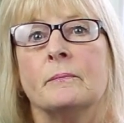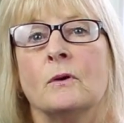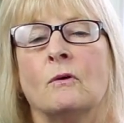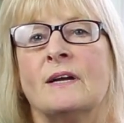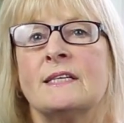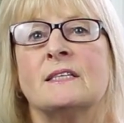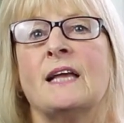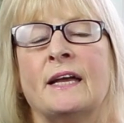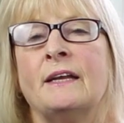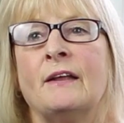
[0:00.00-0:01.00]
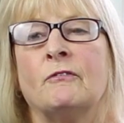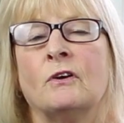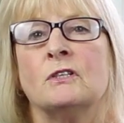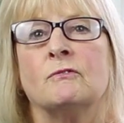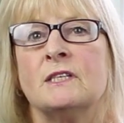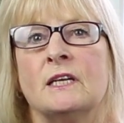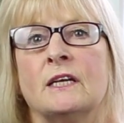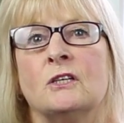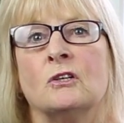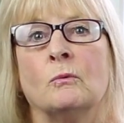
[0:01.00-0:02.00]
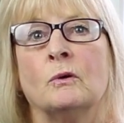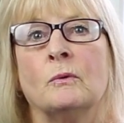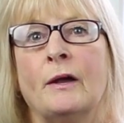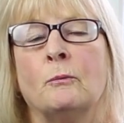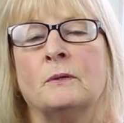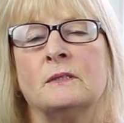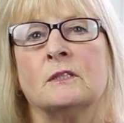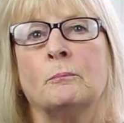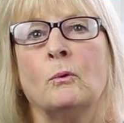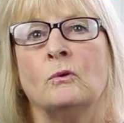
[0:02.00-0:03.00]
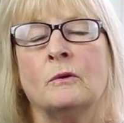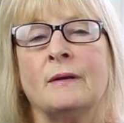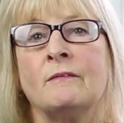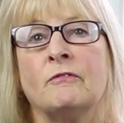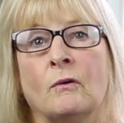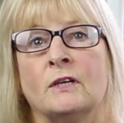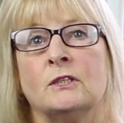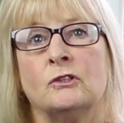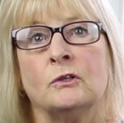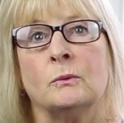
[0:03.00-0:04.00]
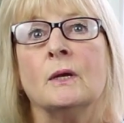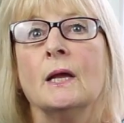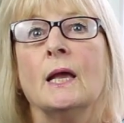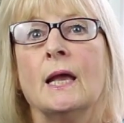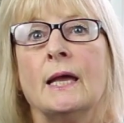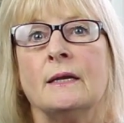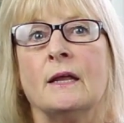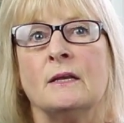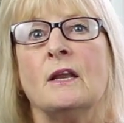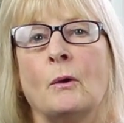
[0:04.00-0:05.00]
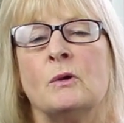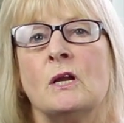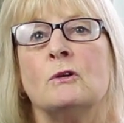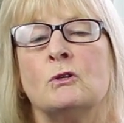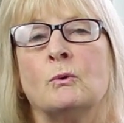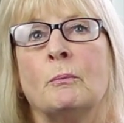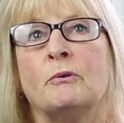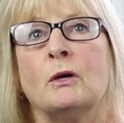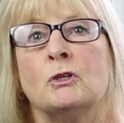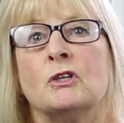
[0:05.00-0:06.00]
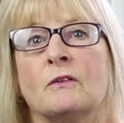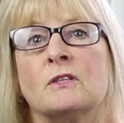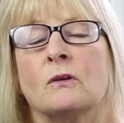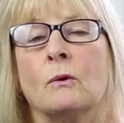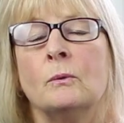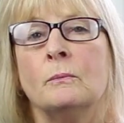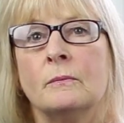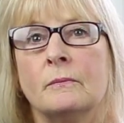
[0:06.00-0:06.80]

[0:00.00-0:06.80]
Or as I say, an advisory teacher will help and support you and advise you in knowing who to approach at the school.